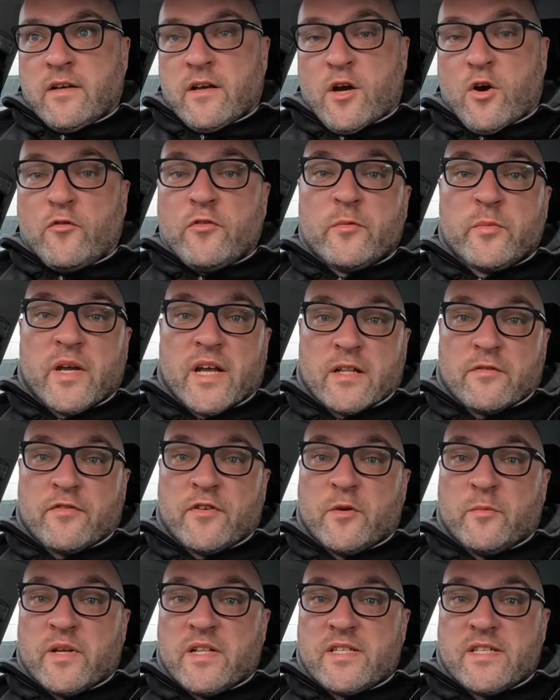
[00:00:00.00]
Hopefully we get a
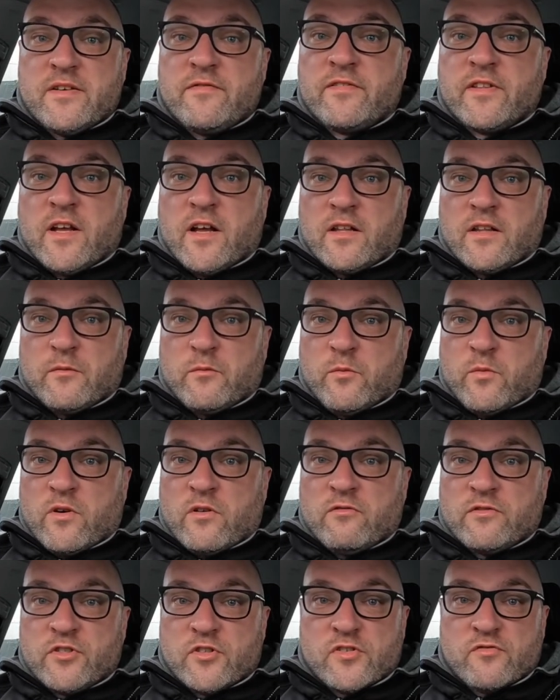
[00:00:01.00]
few bits. If not,
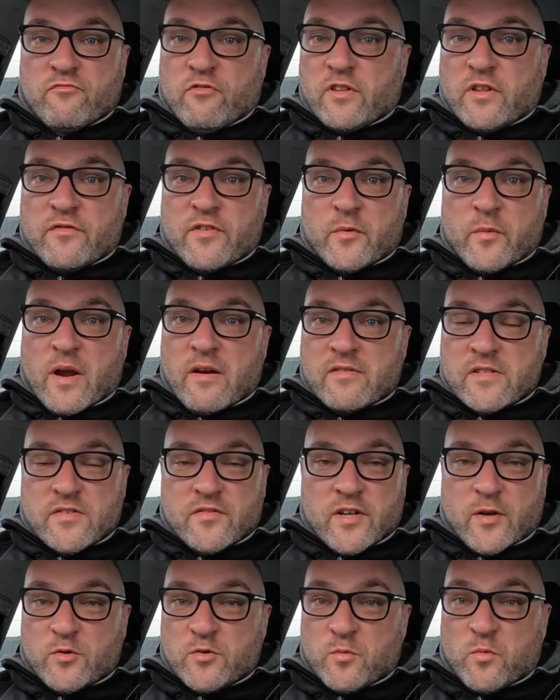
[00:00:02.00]
we're just running a few errands. I
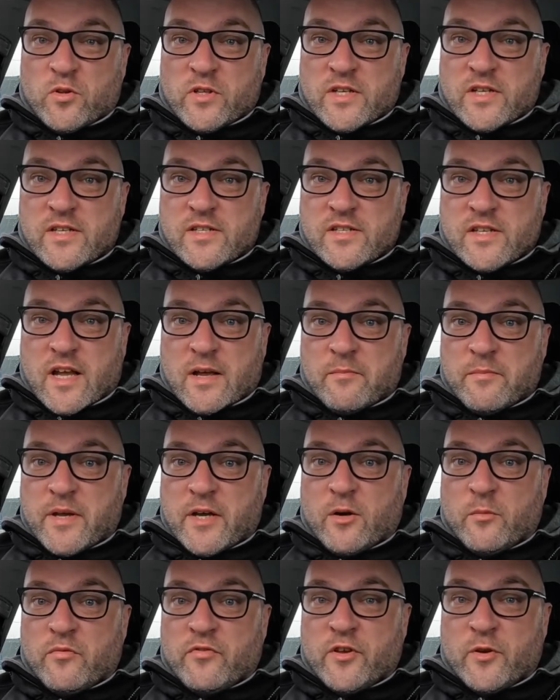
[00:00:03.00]
have to go to Woody's and
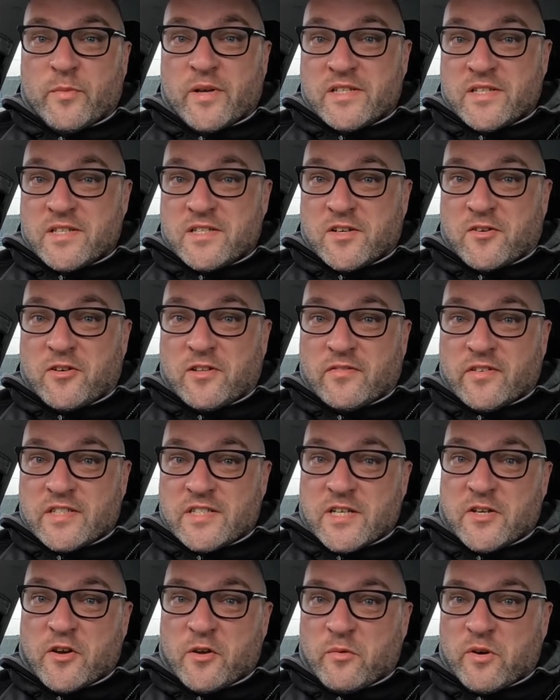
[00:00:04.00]
pick up a few bits. It's a kind of a
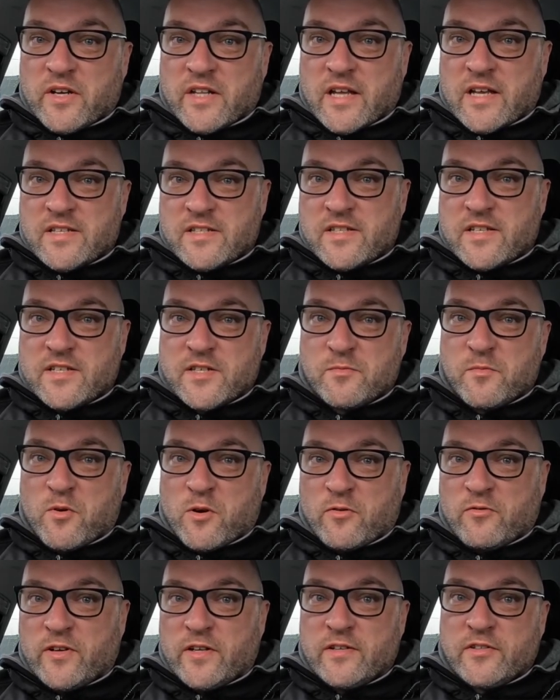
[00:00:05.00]
D I Y day, so this is
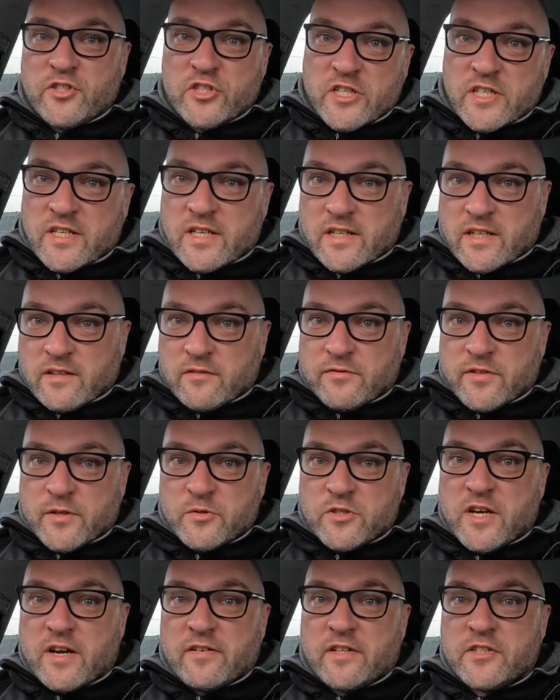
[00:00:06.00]
more of a cheeky little few
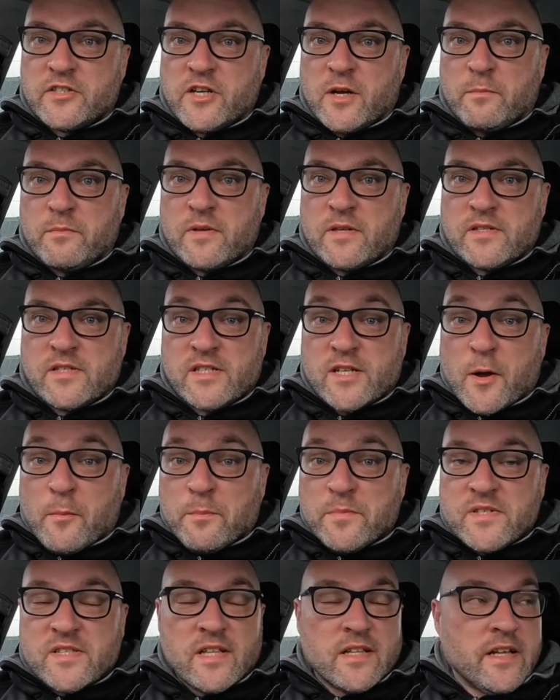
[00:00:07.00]
charity shop
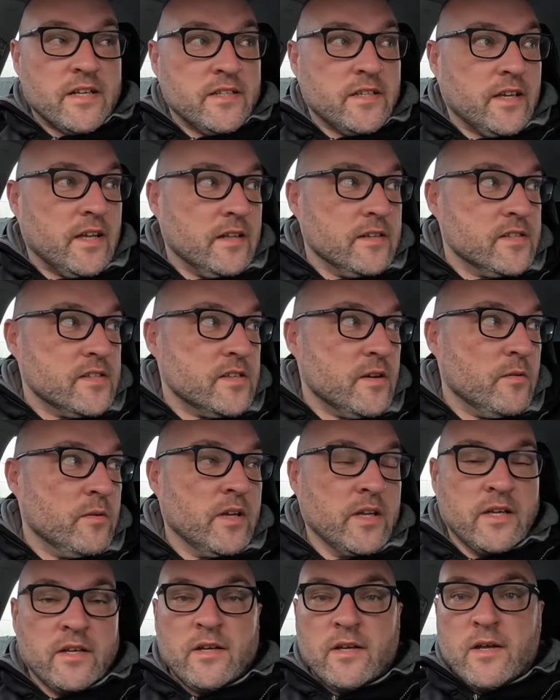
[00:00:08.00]
stops than anything else. So,
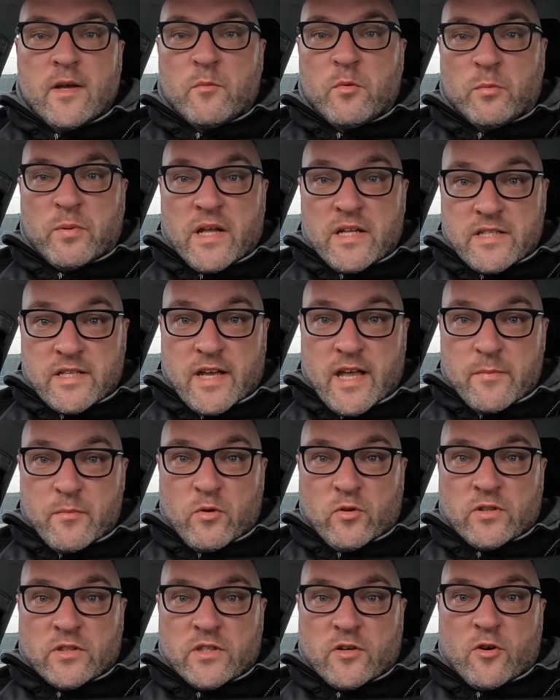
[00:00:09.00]
but plenty of game
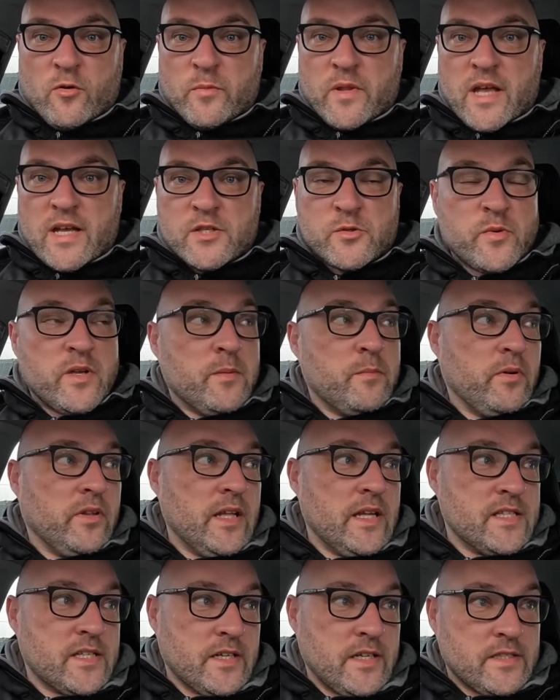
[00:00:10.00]
hunting to come next week. But
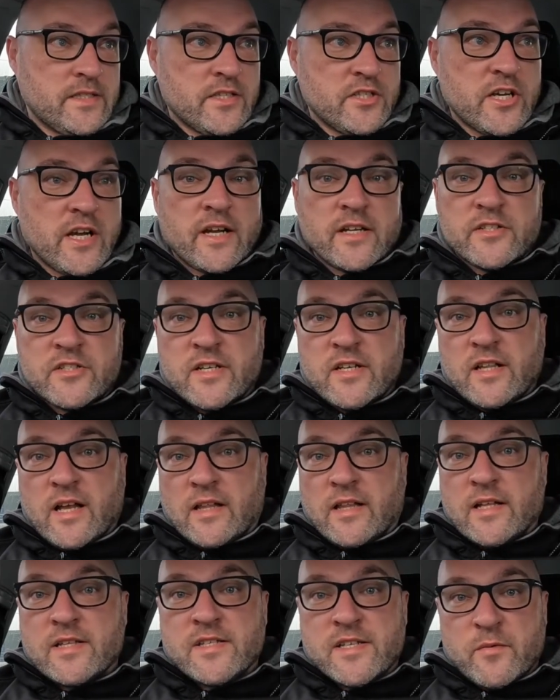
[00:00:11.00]
let's get into Jack and Jill
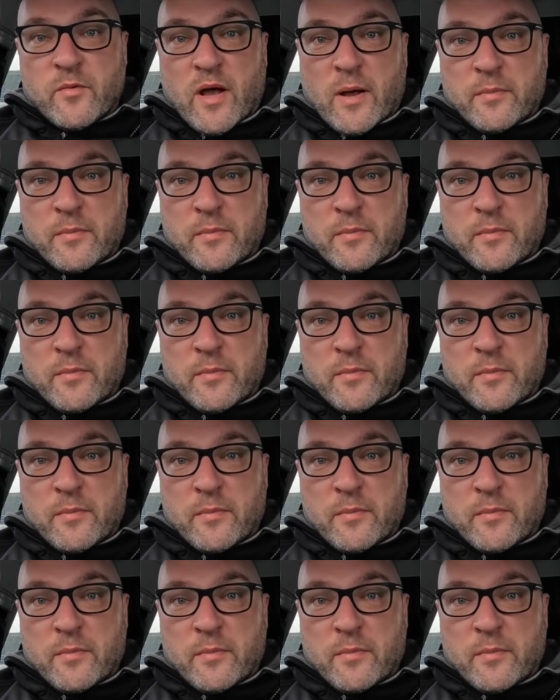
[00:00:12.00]
and let's see what